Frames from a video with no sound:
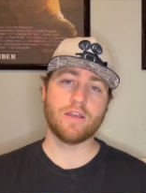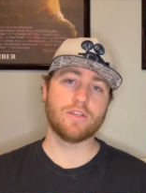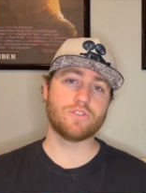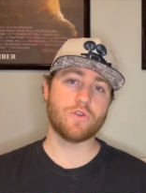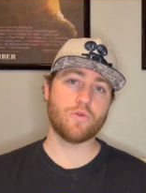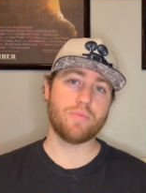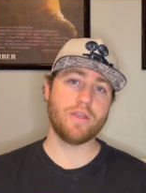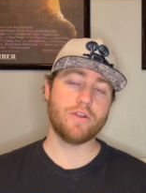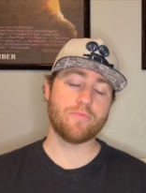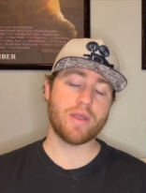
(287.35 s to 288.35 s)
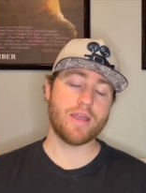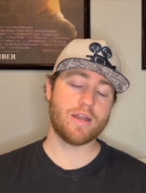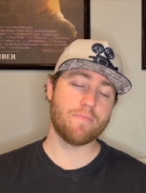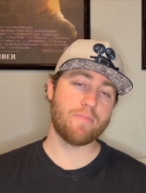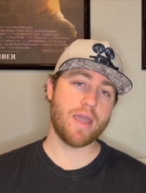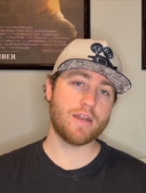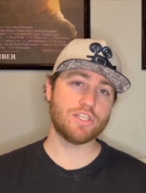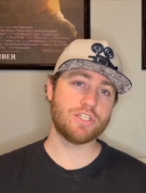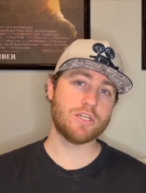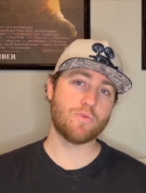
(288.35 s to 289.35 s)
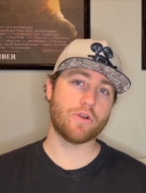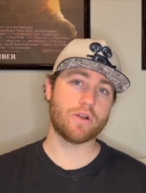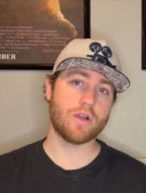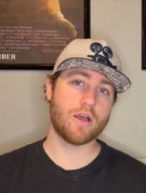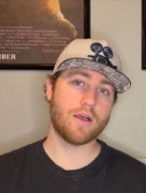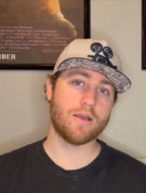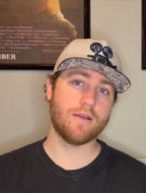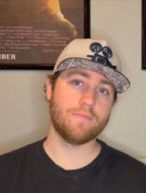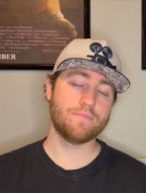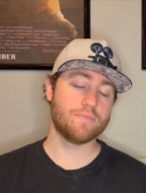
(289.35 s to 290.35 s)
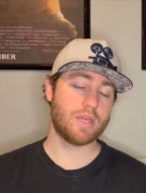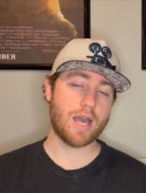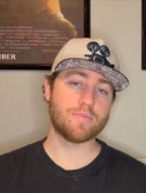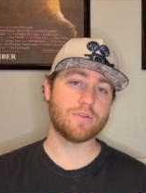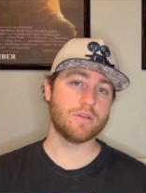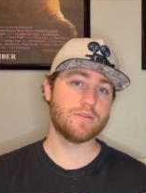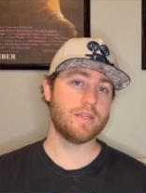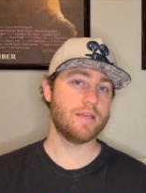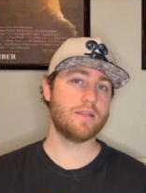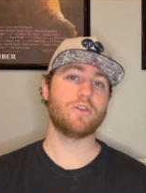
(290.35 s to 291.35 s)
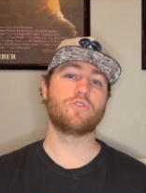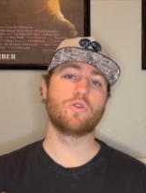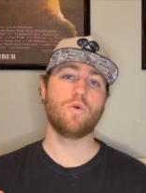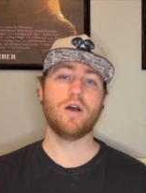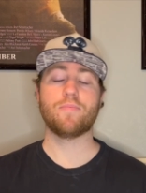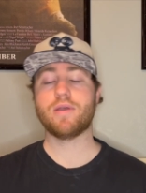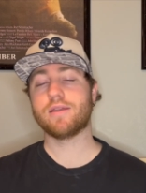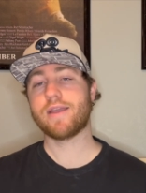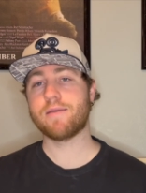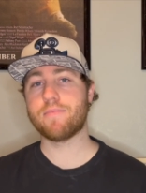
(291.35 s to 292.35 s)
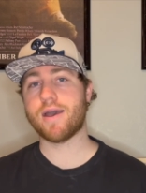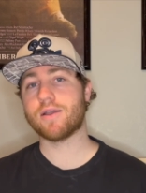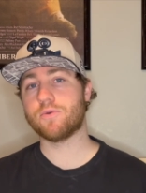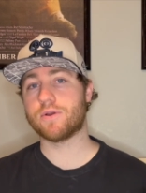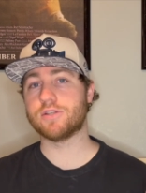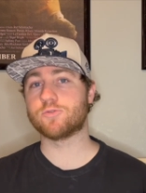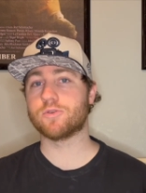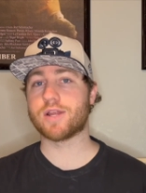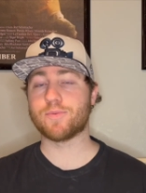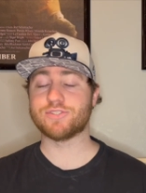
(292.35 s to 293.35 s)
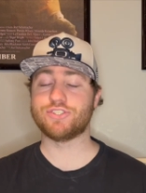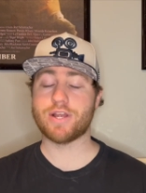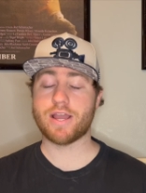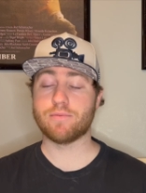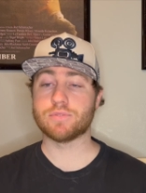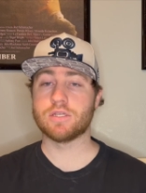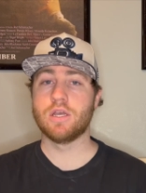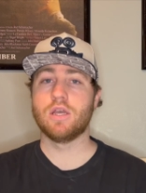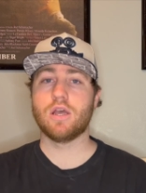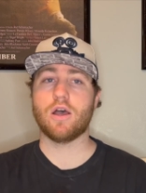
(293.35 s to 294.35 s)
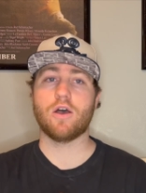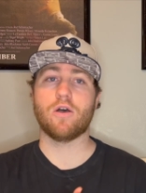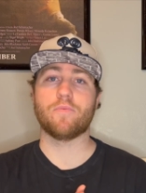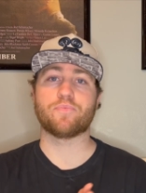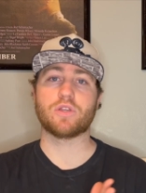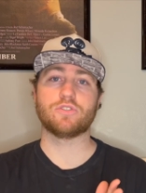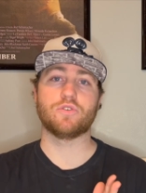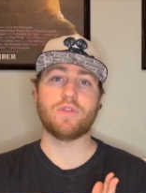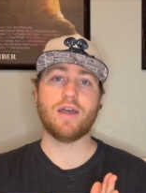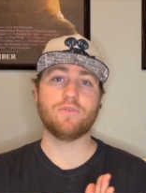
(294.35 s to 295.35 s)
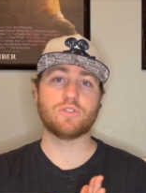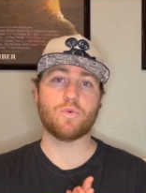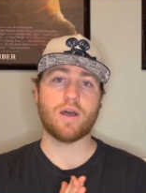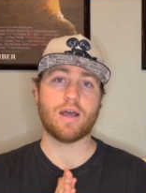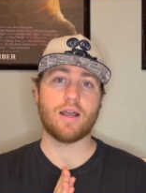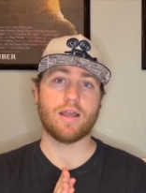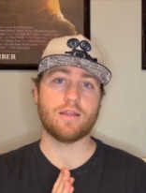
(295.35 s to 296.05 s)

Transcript: so Peter Pan banished him. Where uh, Captain Hook then grew up and came back, where his real name was James. Um, so that was why